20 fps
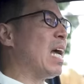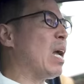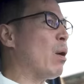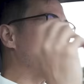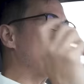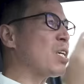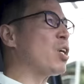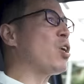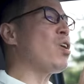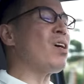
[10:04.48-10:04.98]
It
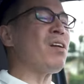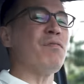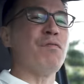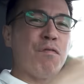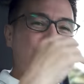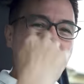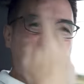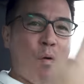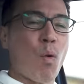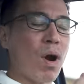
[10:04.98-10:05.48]
was a good
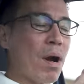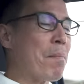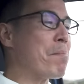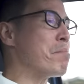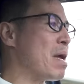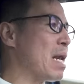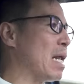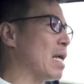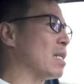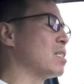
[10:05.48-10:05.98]
four
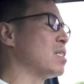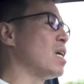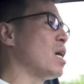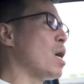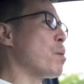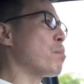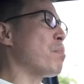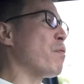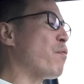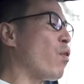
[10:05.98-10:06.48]
minutes
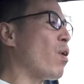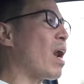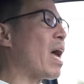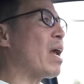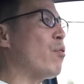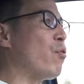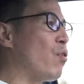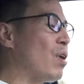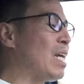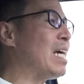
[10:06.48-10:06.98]
before
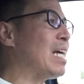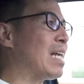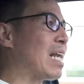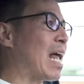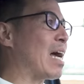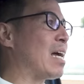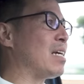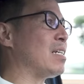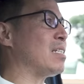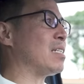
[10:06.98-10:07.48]
I
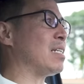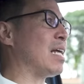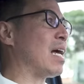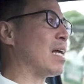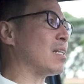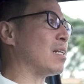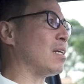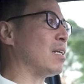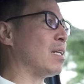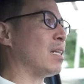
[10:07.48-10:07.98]
realized
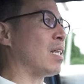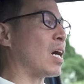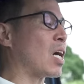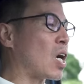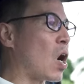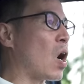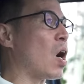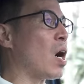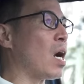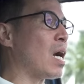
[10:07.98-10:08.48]
that the
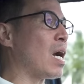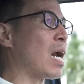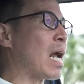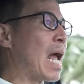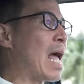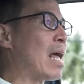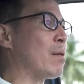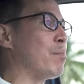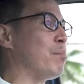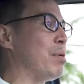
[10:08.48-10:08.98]
car
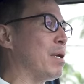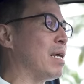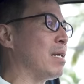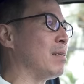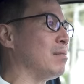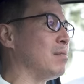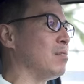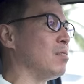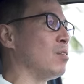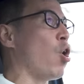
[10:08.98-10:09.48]
had
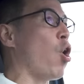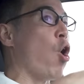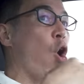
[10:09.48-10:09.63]
been